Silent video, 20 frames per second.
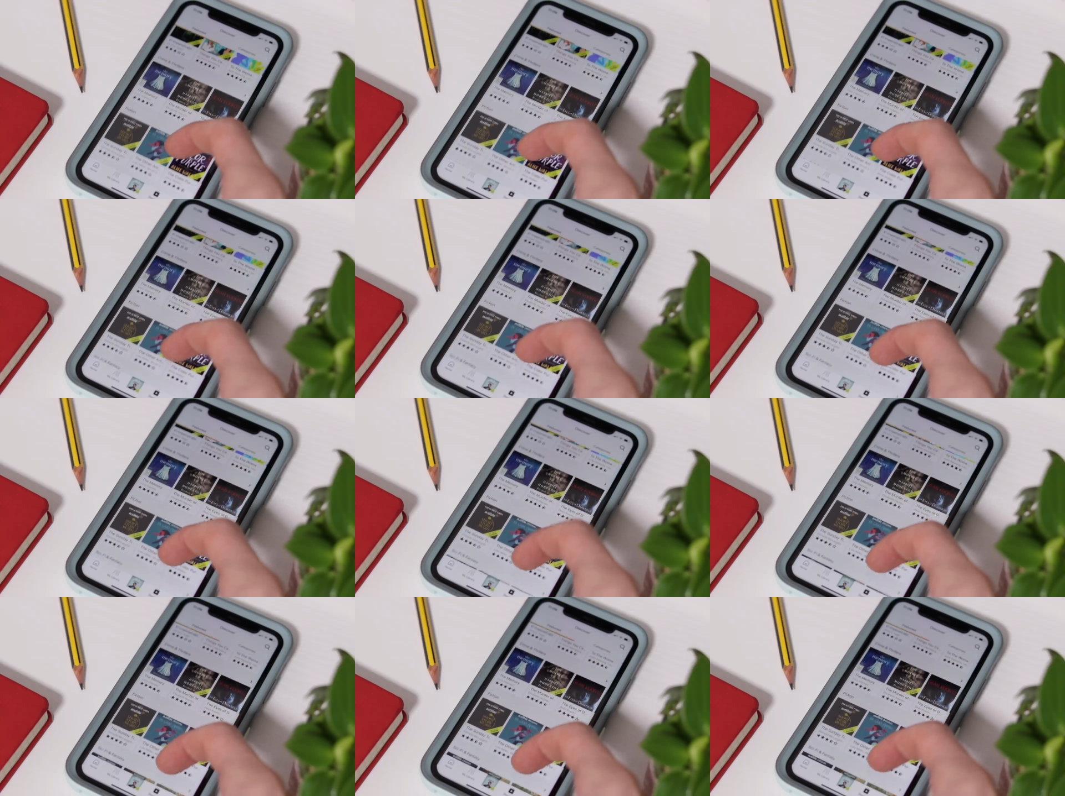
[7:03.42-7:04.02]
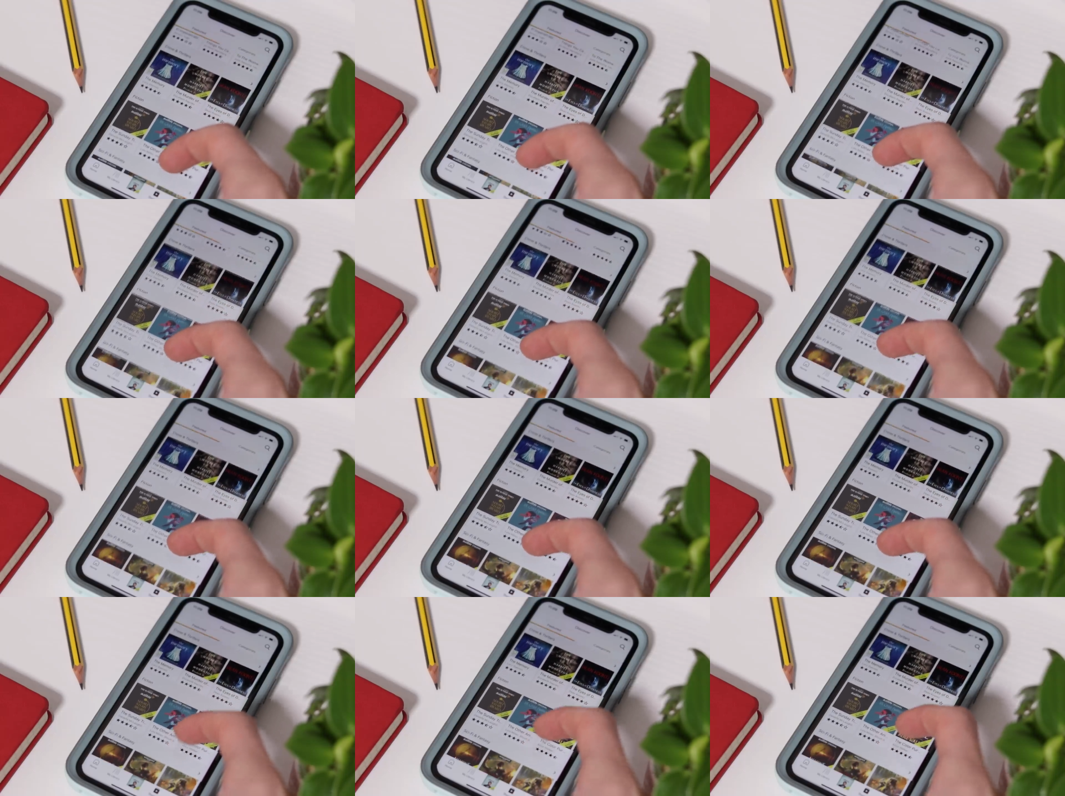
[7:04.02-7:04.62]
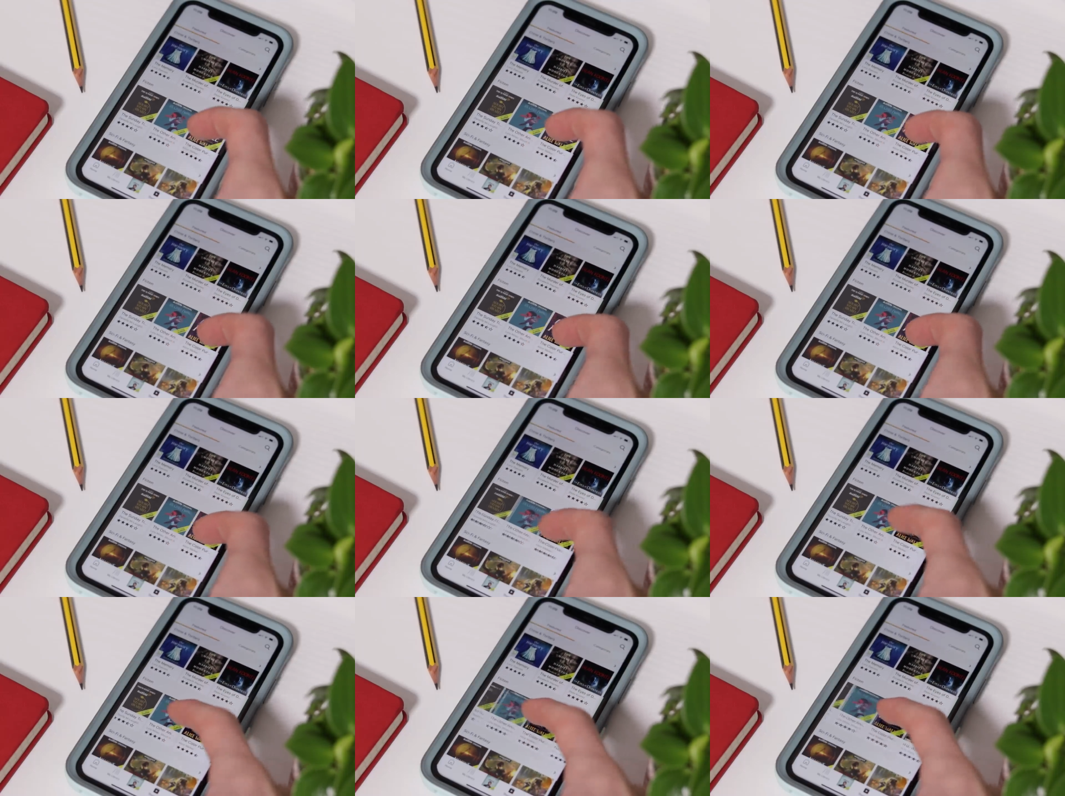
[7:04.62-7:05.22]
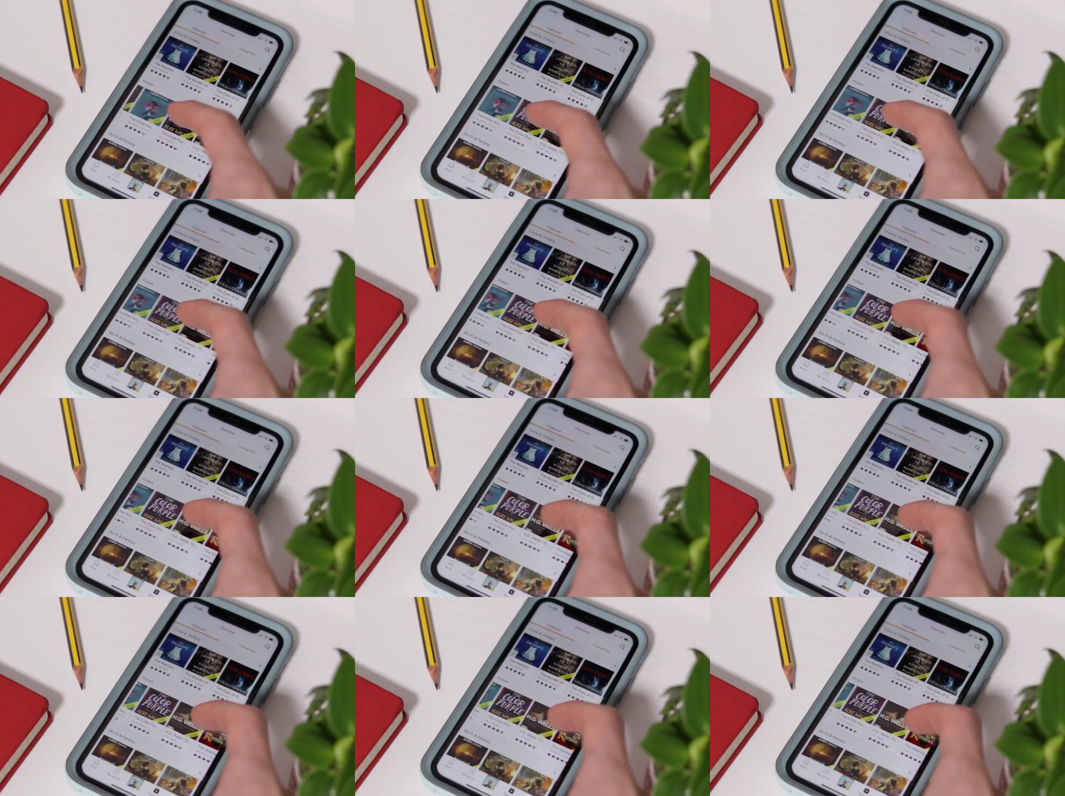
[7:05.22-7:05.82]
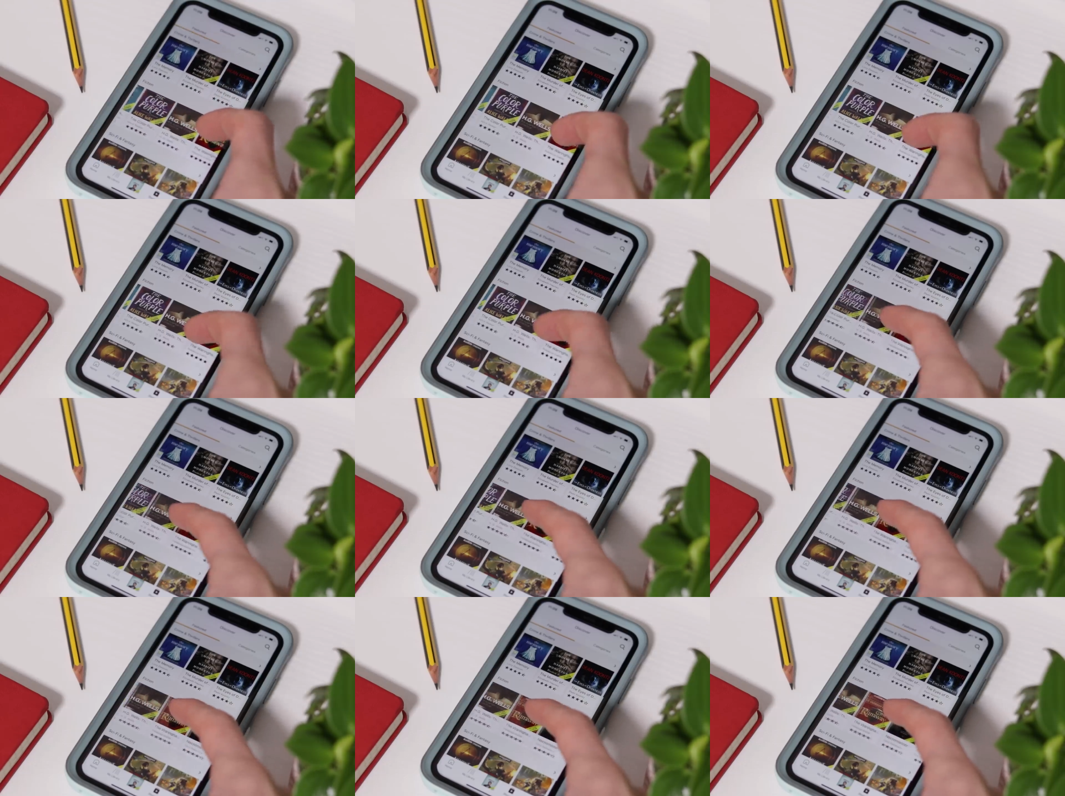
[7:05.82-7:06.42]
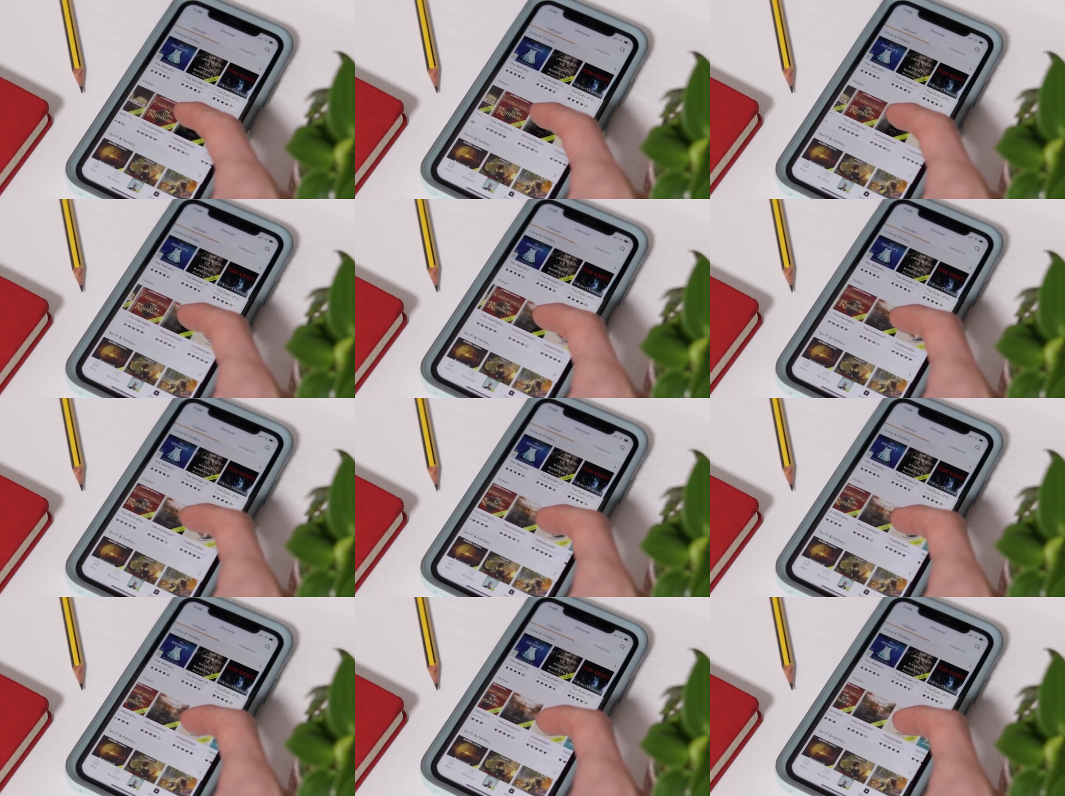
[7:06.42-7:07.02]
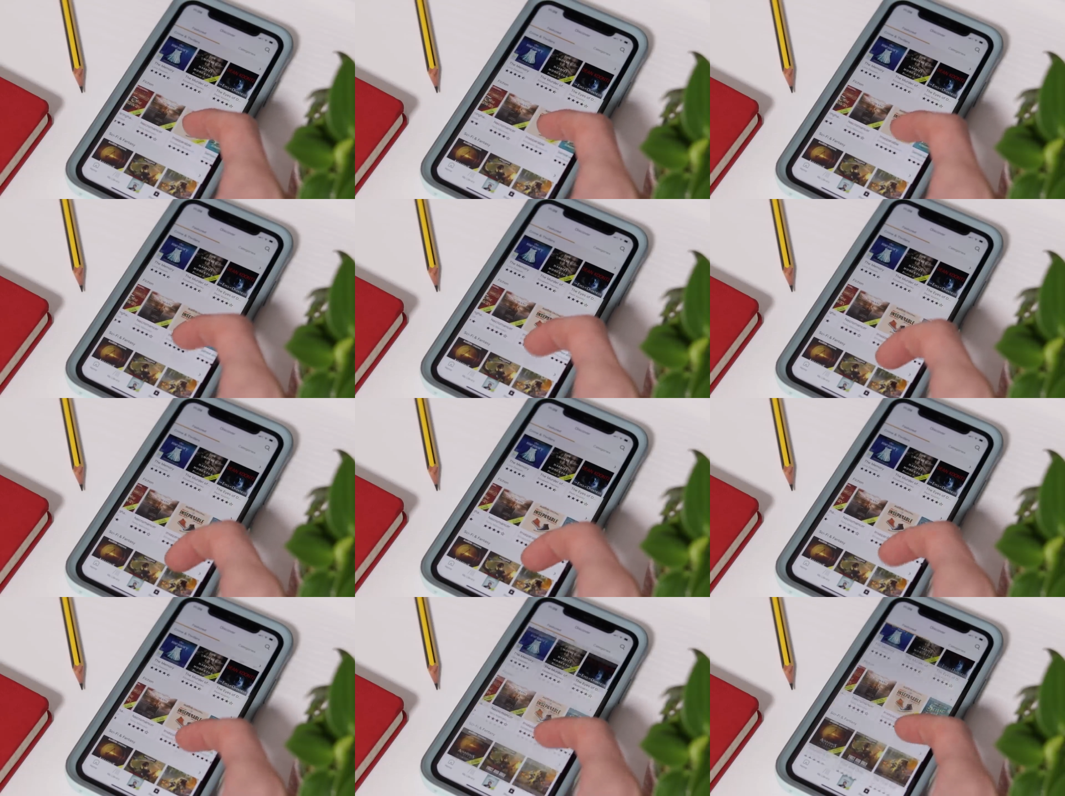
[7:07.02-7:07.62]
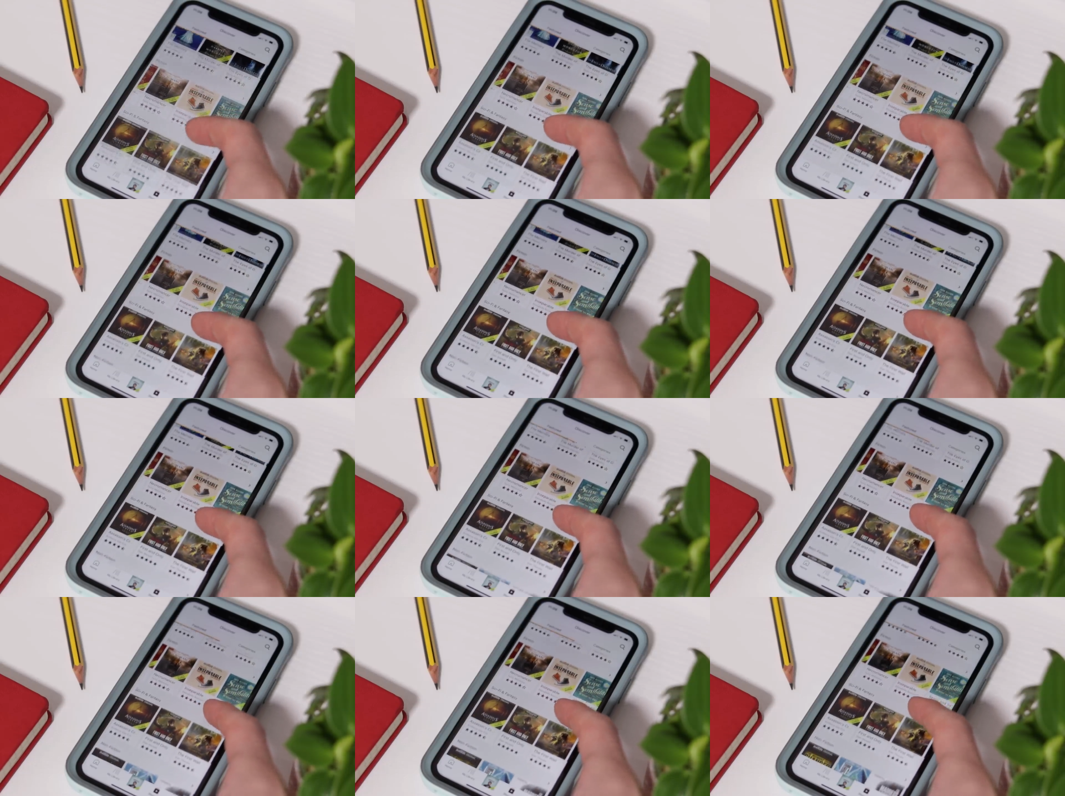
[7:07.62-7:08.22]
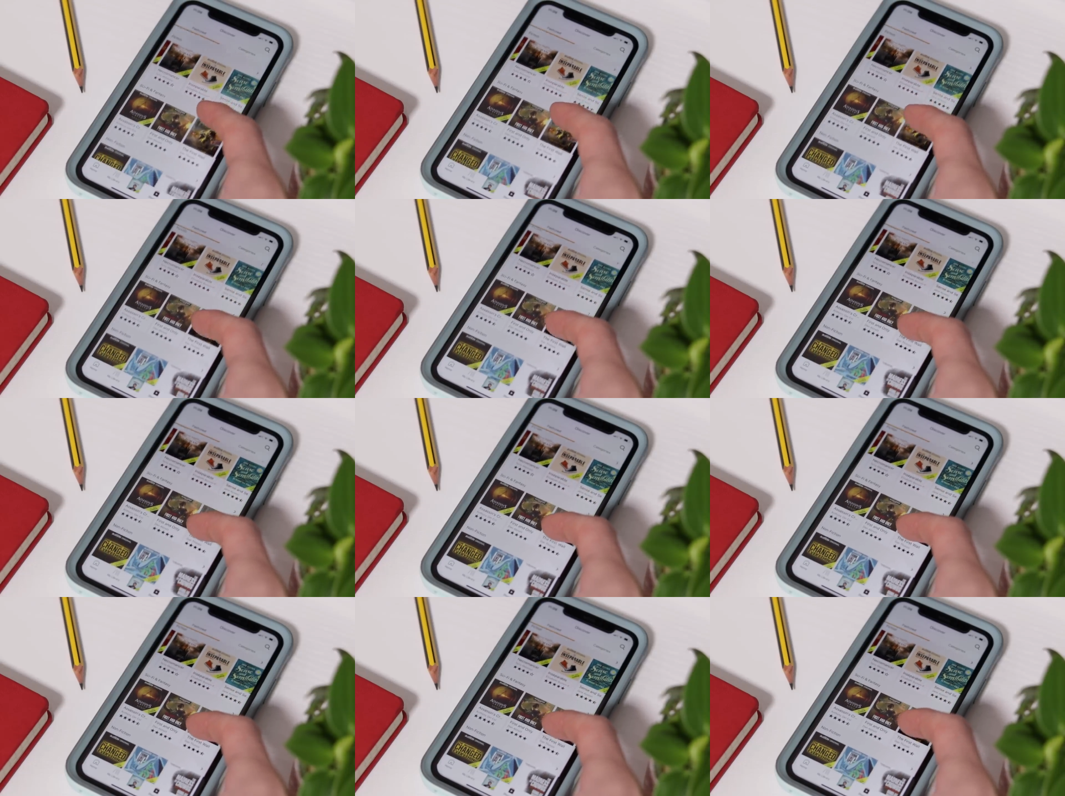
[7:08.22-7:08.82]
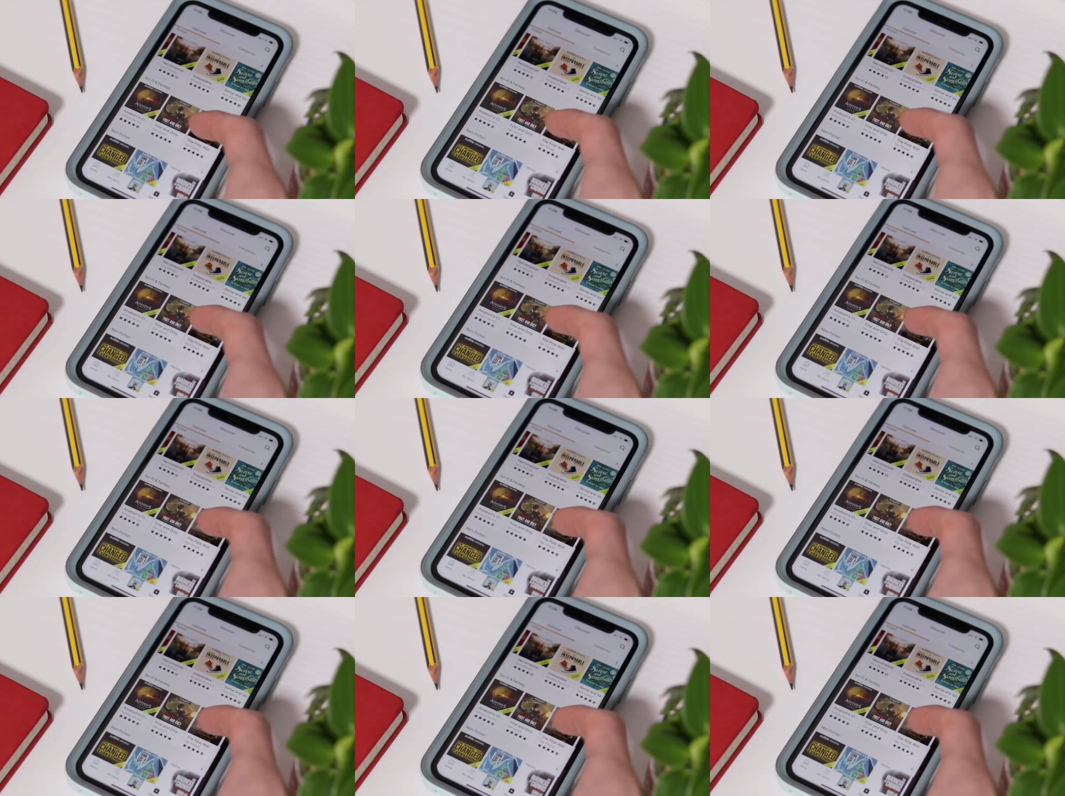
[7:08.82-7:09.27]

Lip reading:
(no speaker visible)